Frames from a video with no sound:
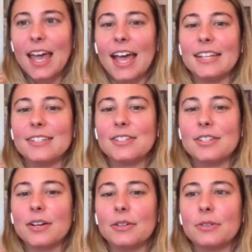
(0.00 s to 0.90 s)
And
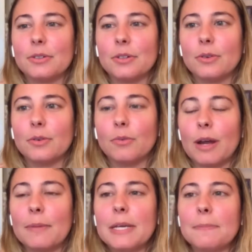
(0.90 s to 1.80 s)
so
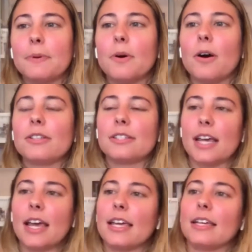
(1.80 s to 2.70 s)
when people
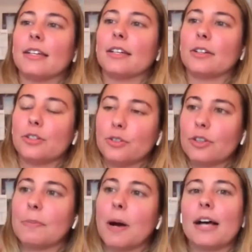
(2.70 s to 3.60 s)
say you're
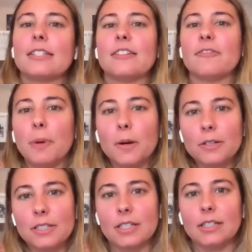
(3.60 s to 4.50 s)
the positive
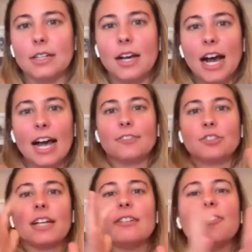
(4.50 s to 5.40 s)
person, I've
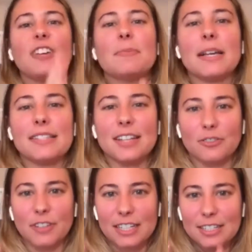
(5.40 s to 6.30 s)
tried to fit
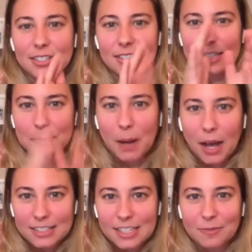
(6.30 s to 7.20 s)
myself into this
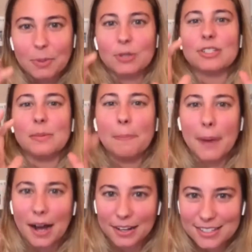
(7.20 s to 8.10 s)
positive person
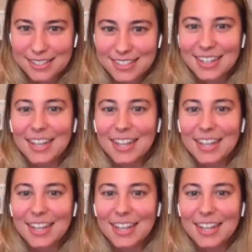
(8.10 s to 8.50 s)
box.